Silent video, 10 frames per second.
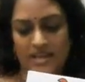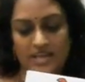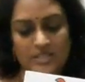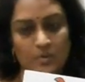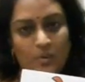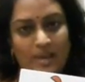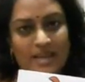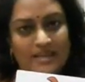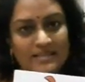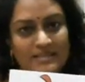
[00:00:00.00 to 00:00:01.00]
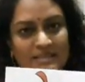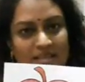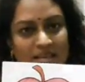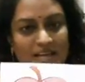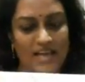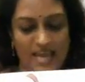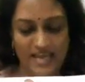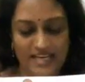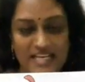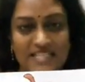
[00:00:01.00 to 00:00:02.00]
it went
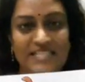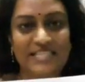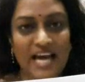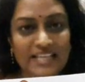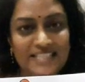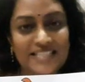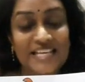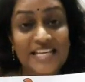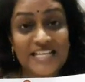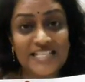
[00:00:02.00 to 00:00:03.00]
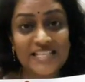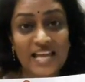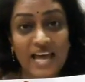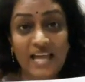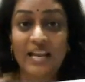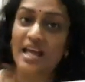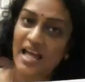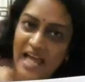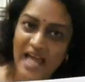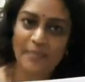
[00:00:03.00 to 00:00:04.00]
and it started eating an
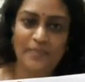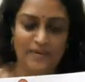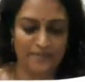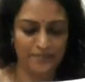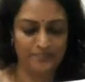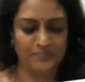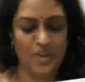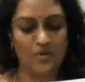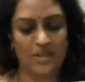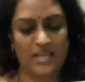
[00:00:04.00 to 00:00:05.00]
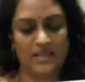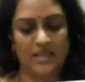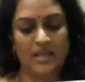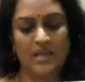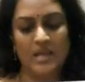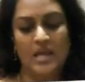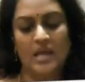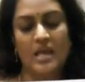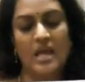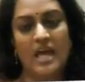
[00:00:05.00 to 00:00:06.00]
apple. Okay,
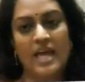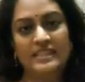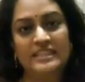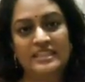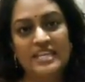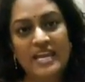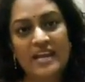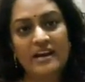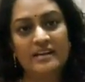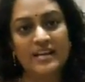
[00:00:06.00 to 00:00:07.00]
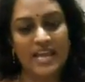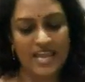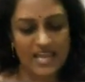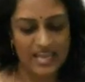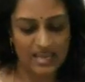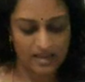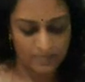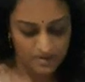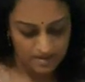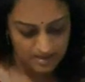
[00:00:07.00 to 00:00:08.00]
and there
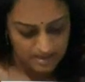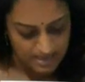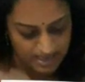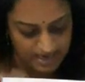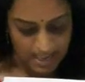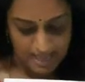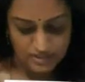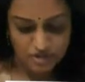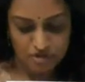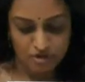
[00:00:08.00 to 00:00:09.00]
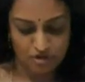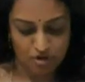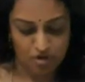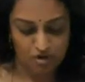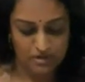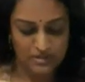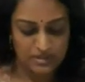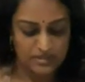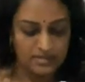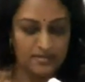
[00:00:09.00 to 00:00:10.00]
came an
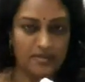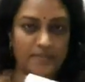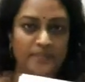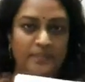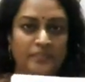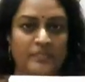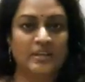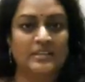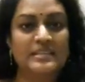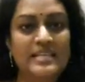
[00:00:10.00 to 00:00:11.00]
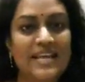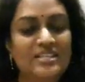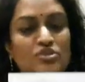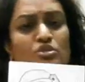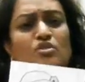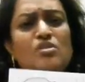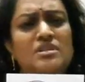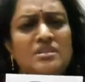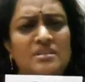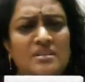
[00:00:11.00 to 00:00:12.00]
astronaut. This
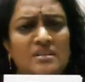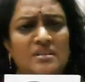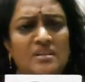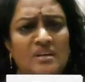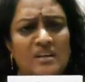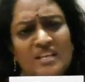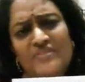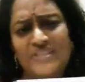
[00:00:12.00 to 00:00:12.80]
astronaut, he